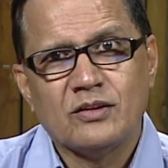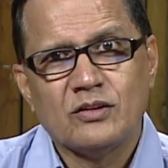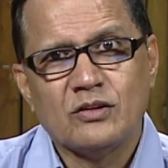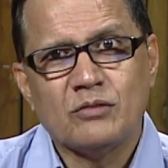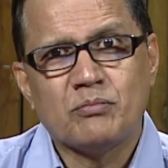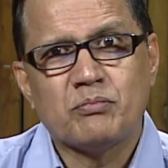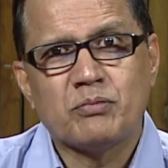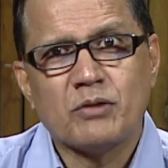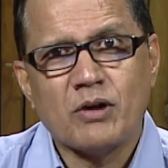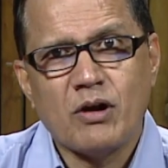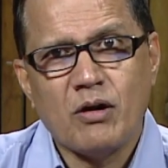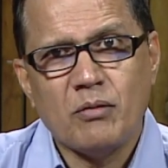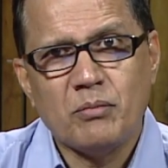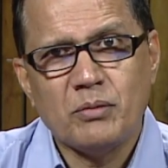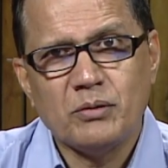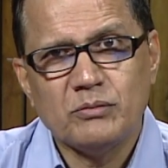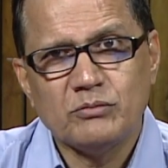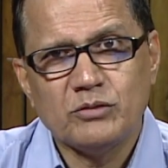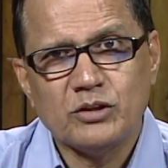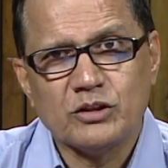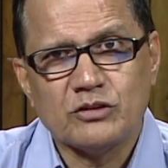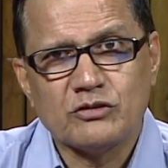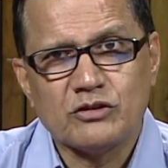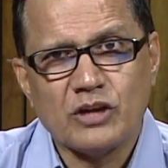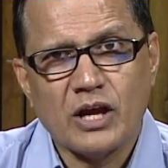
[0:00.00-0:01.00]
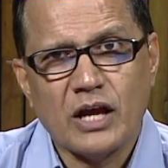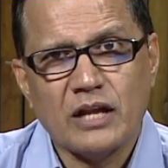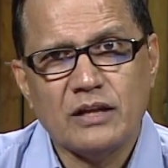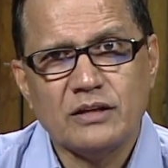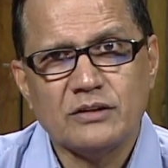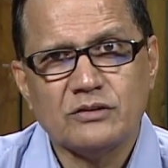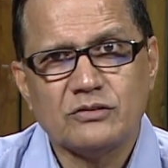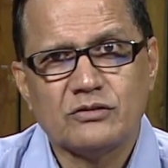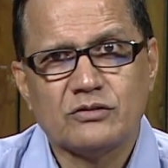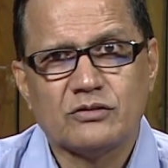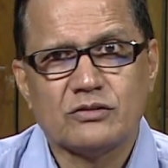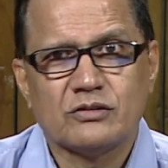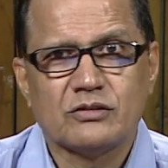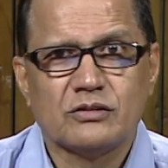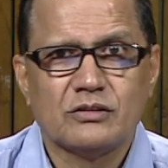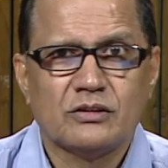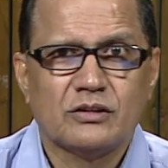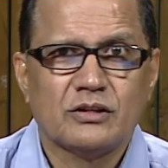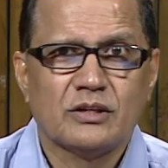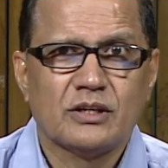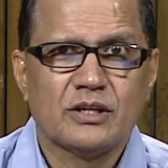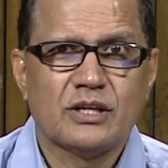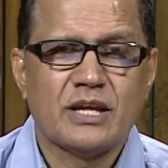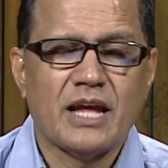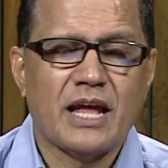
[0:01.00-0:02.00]
the problem, the challenge
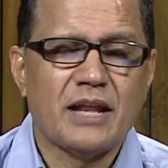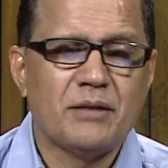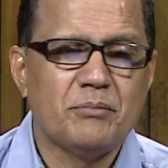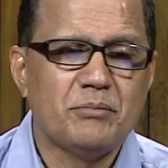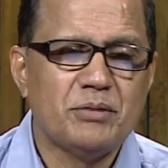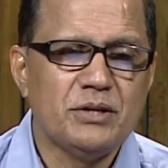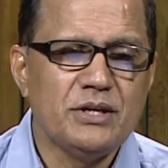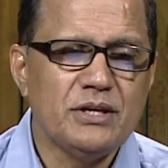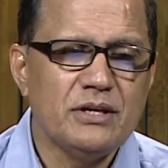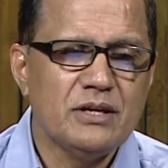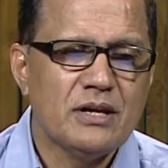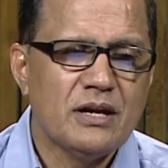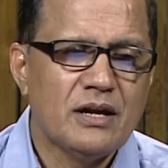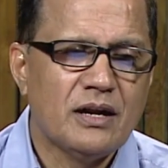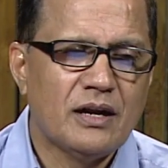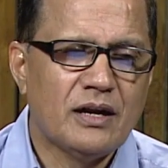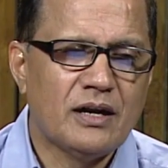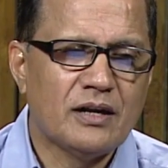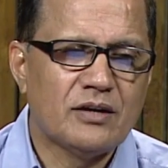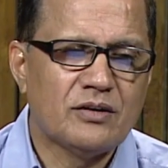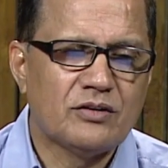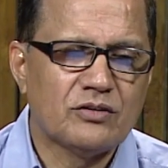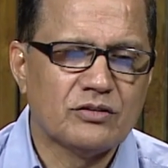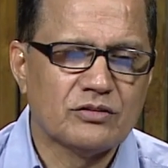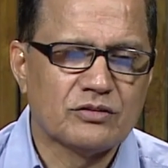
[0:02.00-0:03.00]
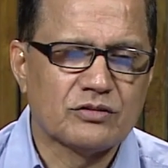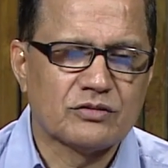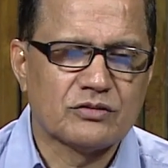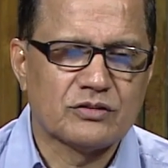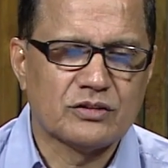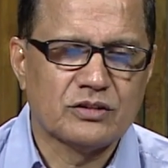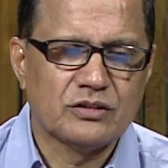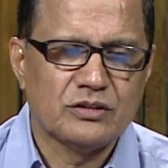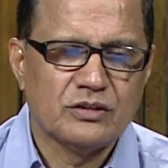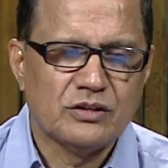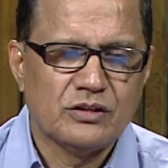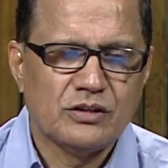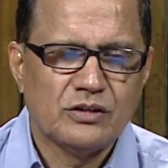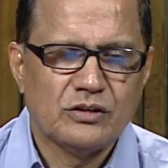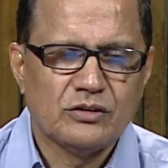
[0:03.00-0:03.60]
can be addressed.